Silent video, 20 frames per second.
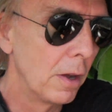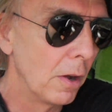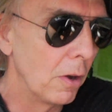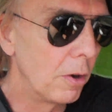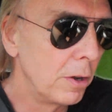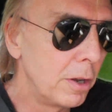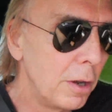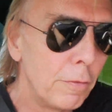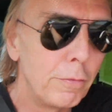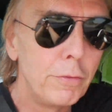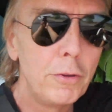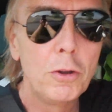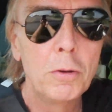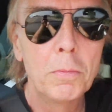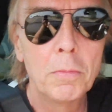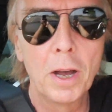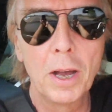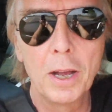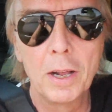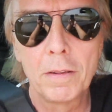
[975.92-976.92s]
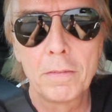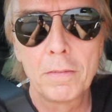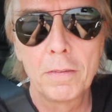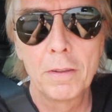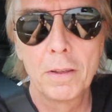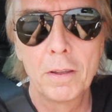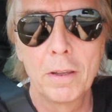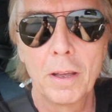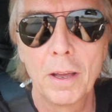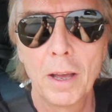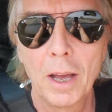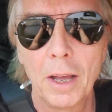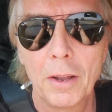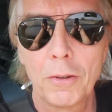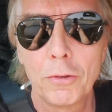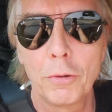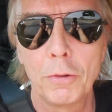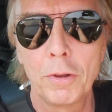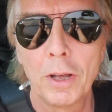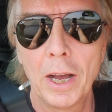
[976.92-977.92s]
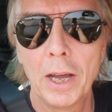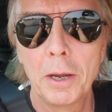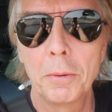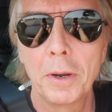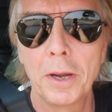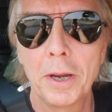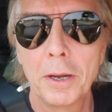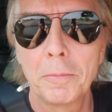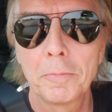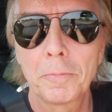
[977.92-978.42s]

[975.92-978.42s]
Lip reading: only a few miles to the highway.